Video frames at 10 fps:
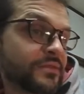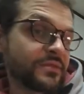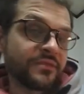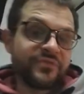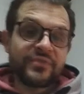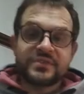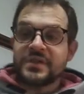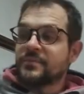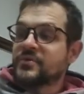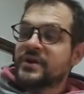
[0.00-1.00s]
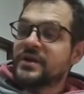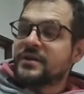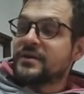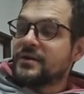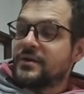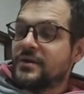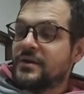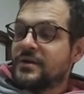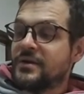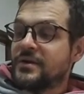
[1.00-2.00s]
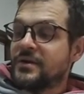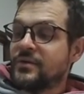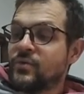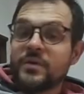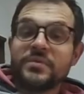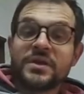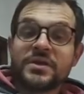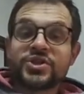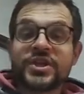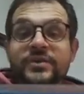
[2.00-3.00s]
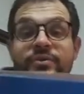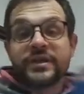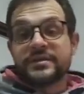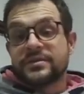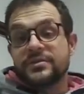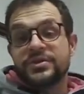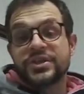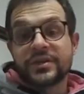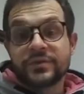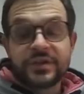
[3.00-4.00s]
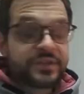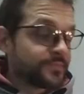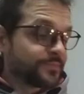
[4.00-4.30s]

the first upgrade will be chainrings, new chainrings.